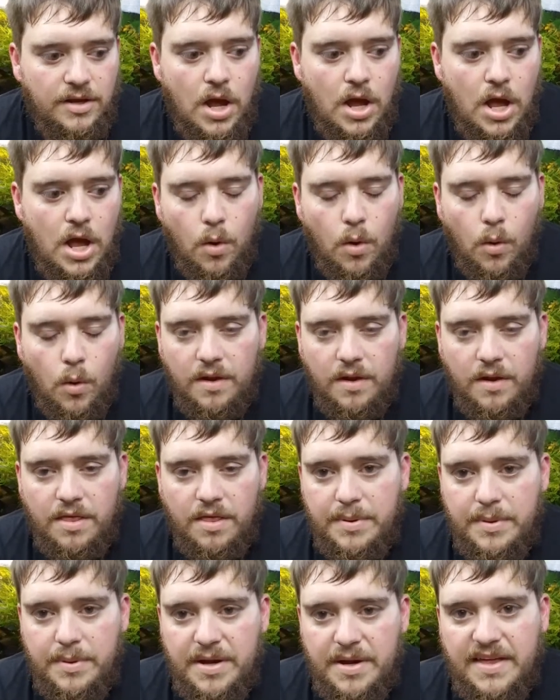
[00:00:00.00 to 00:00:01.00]
one of the
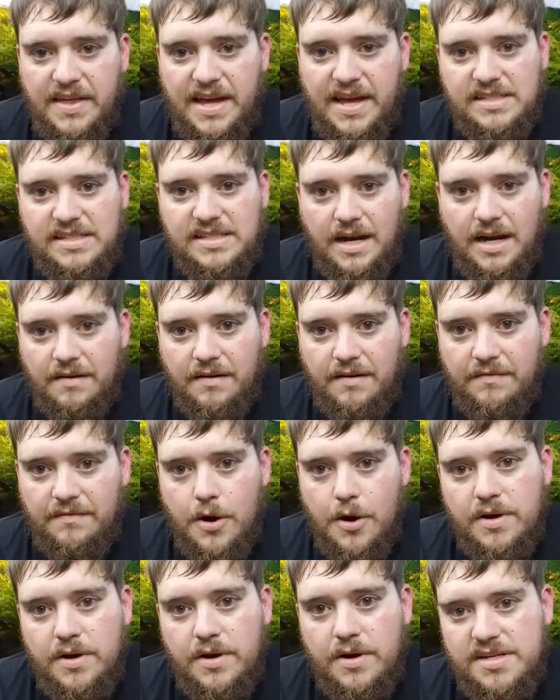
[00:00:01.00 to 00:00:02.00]
big things that I've
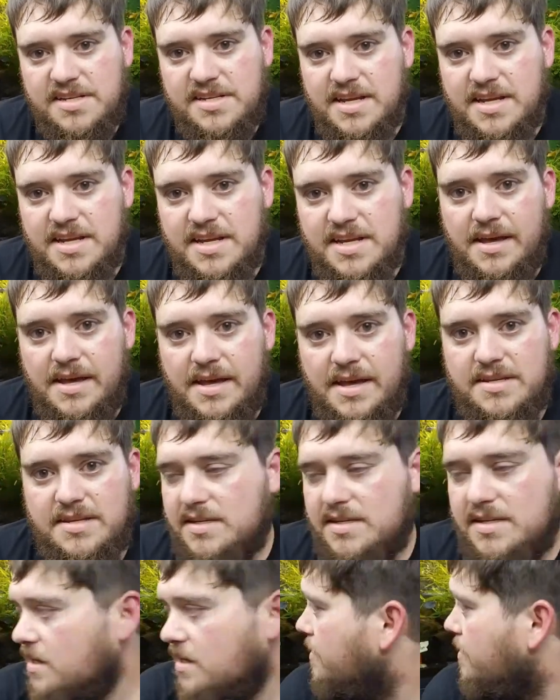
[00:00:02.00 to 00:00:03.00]
noticed is
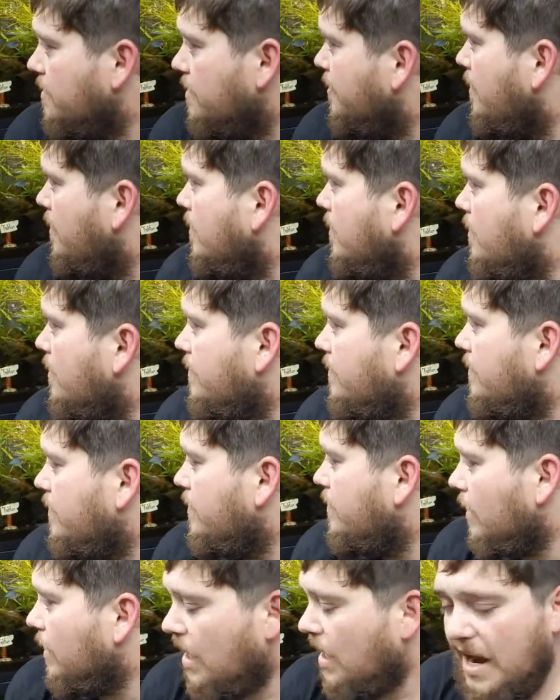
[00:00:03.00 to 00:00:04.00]
the
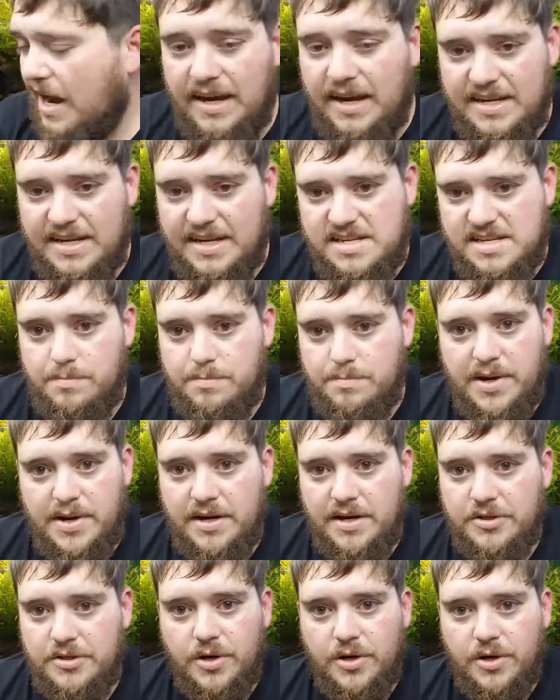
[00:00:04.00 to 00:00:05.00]
light isn't
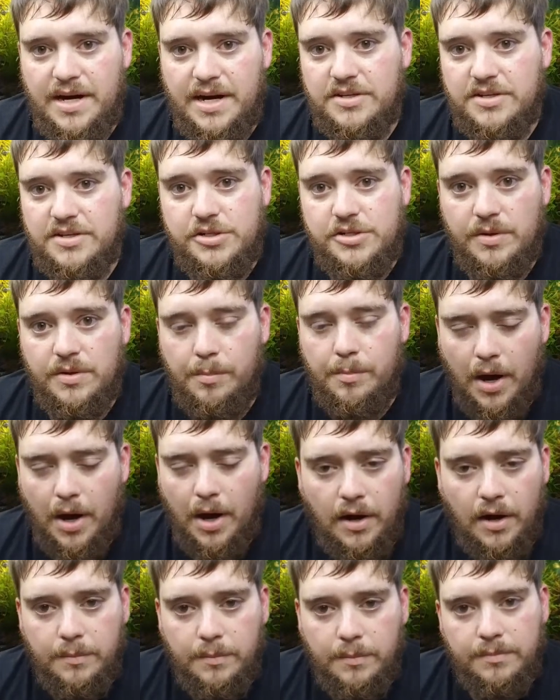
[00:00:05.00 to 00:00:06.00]
penetrating to the
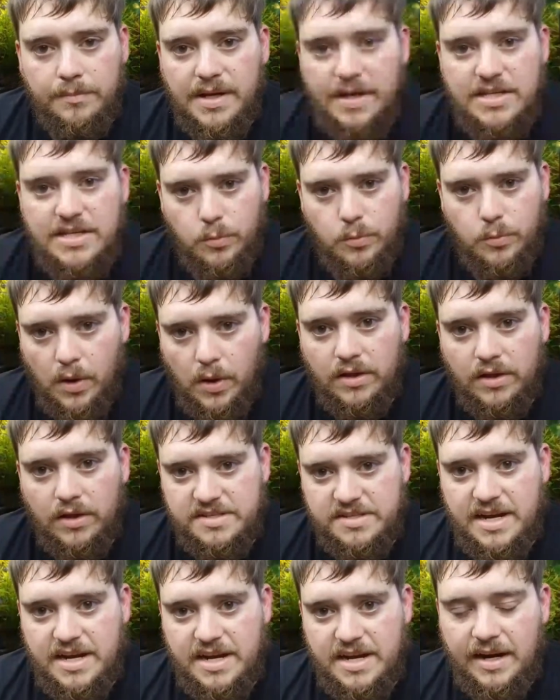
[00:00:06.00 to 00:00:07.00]
bottom as well as
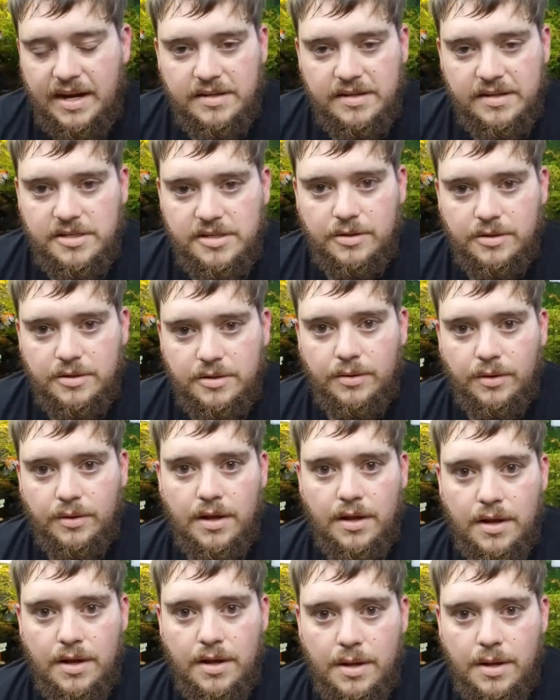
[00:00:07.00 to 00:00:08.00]
I need it to,
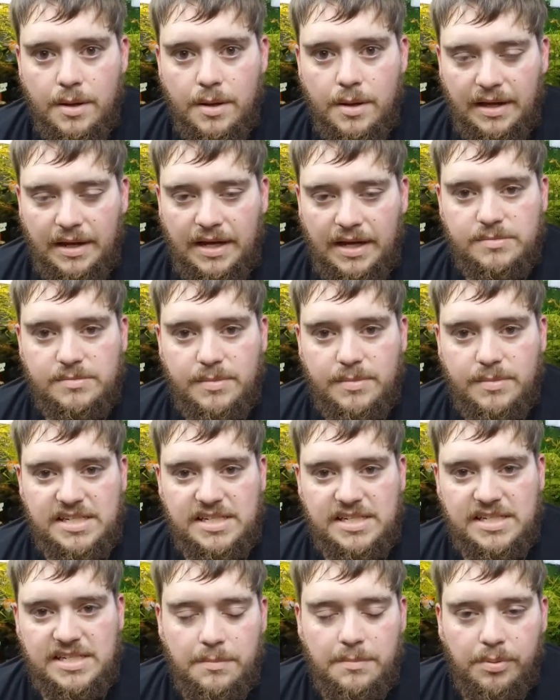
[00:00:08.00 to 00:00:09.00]
because my
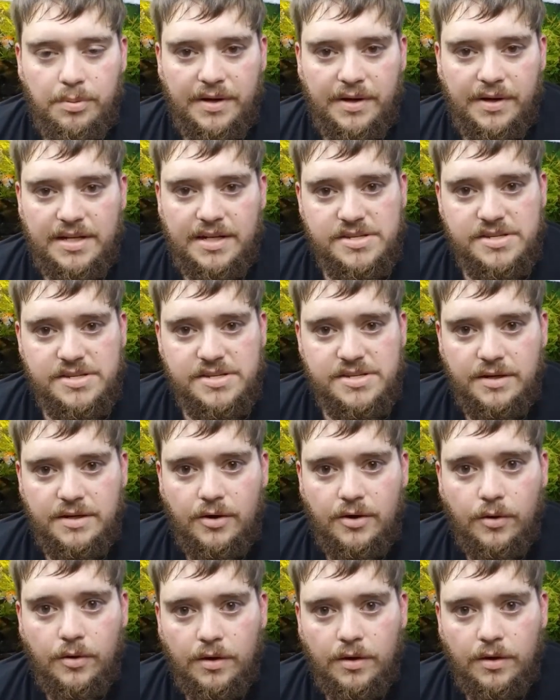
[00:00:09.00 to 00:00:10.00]
stem plants
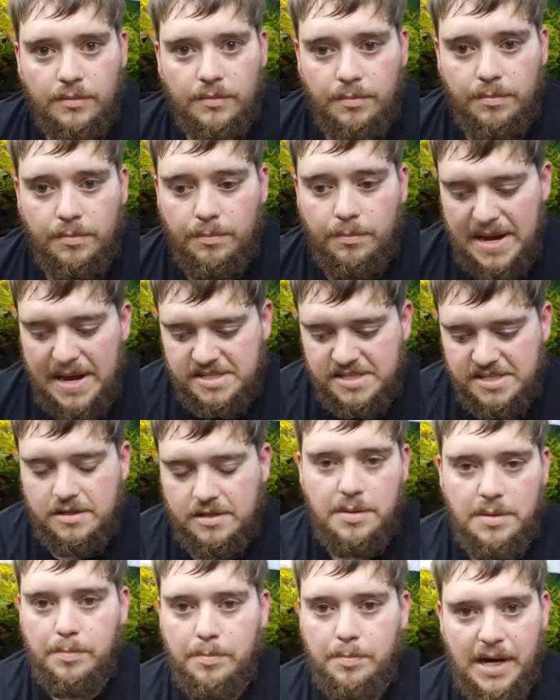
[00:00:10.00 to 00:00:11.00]
are basically
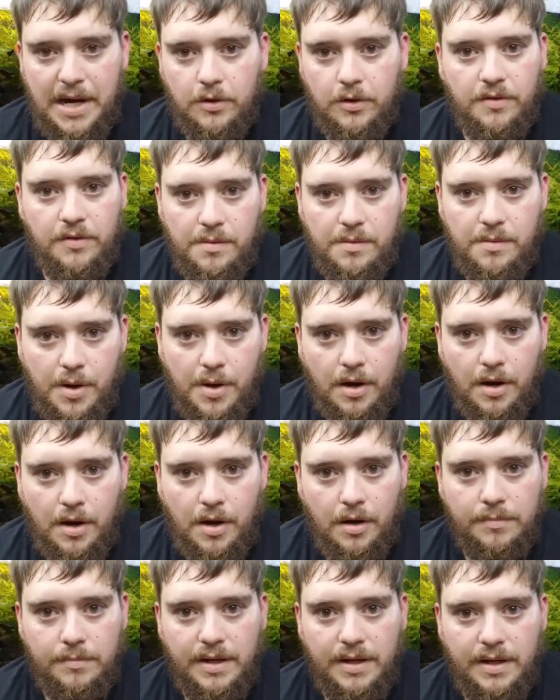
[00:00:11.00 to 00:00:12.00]
bare on the bottom,
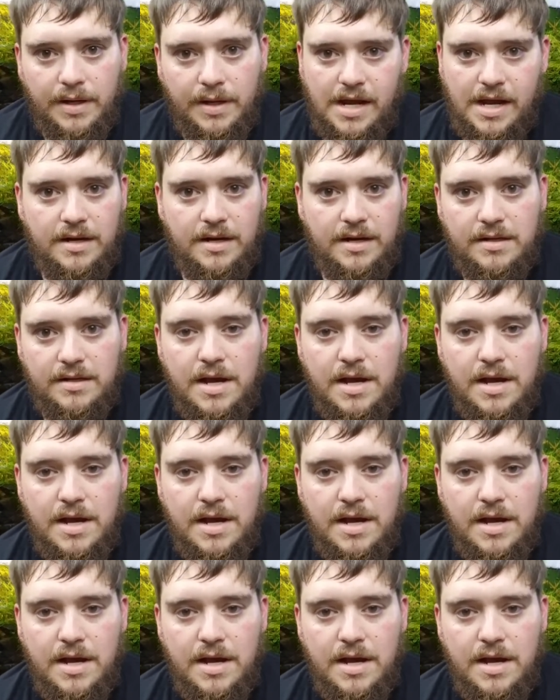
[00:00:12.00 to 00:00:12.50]
and